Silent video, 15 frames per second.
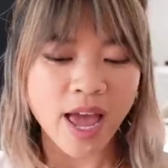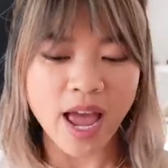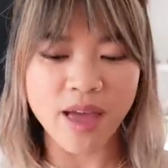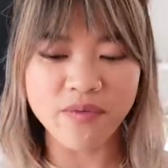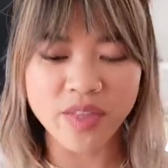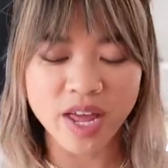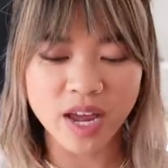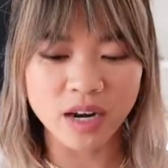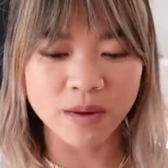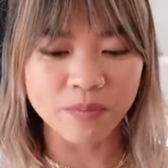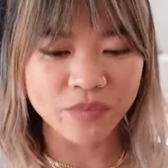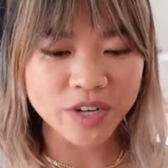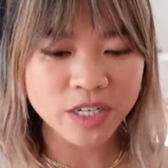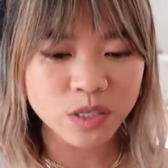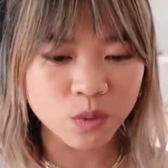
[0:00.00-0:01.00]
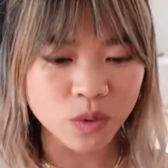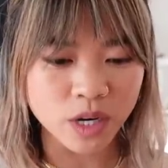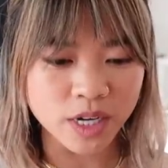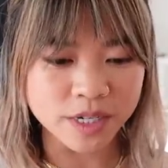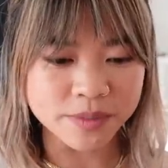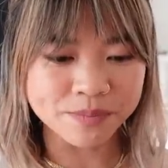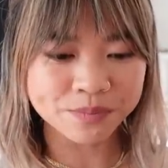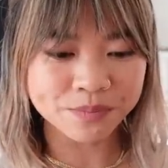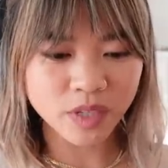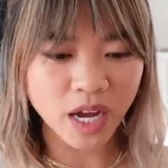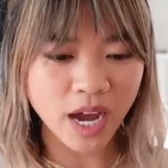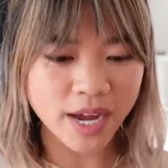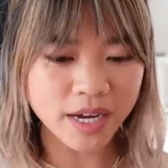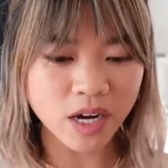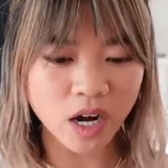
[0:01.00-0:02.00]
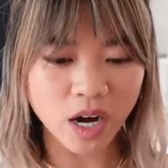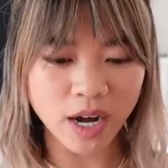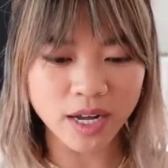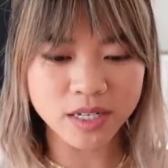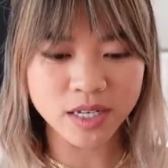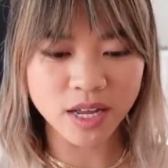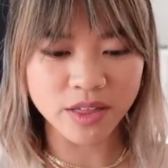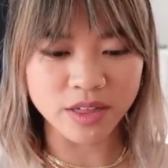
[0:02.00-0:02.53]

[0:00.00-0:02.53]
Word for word: And then this one I got,